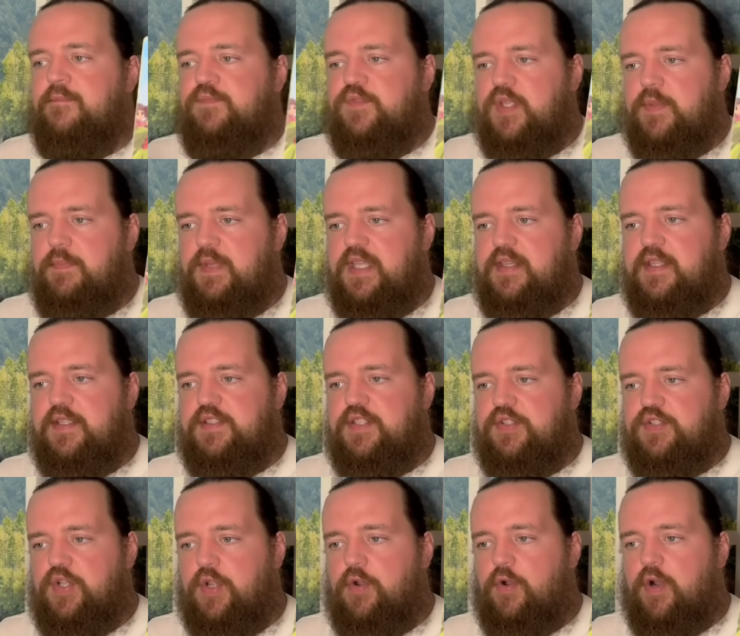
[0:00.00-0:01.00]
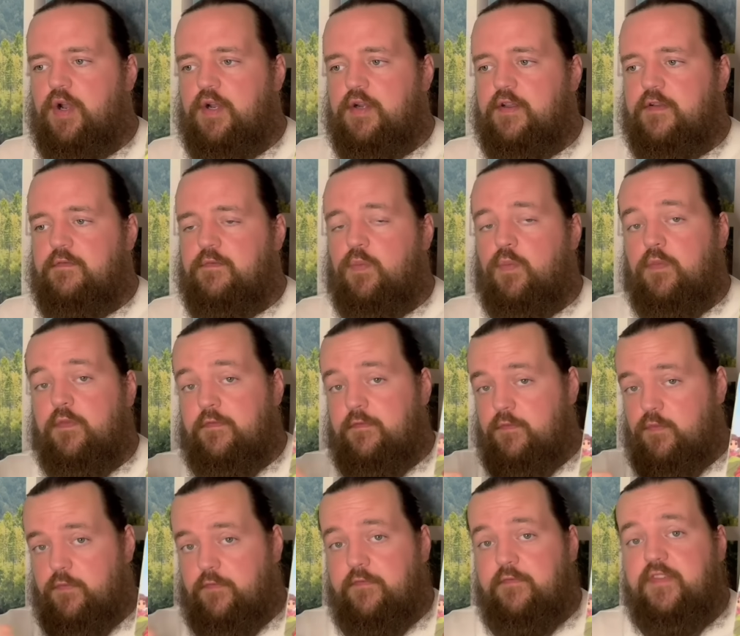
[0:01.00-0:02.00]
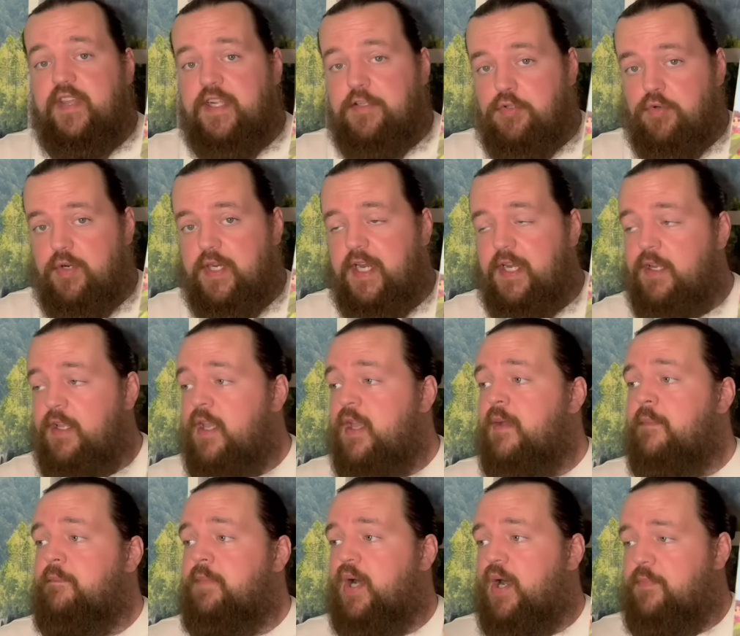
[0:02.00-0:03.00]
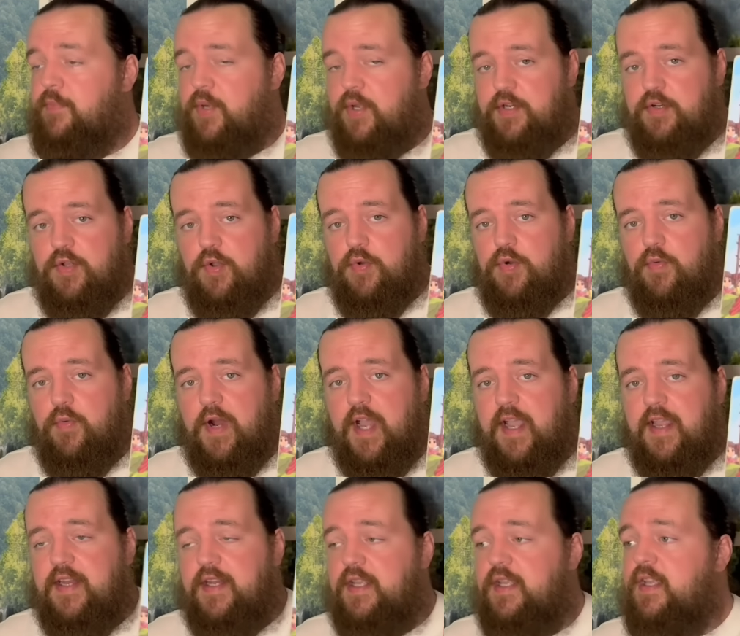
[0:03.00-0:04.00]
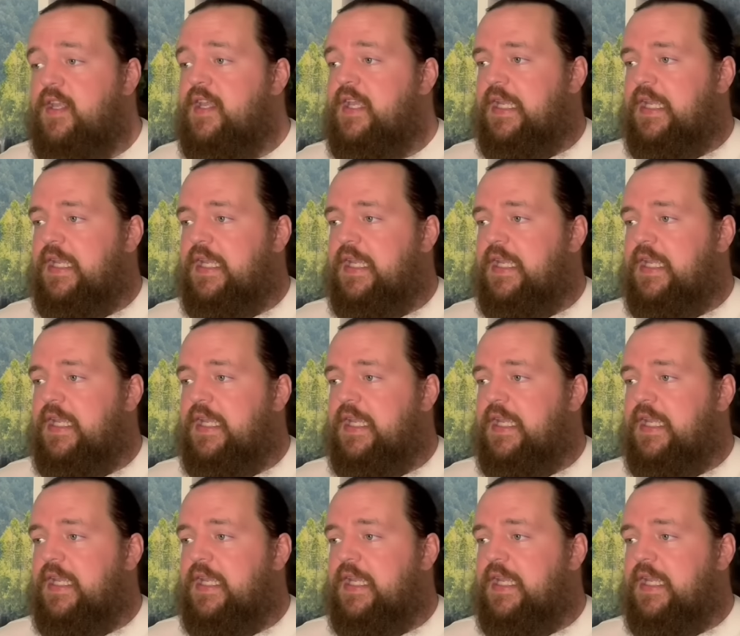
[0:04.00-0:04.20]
To me, this is a card of victory, public notoriety,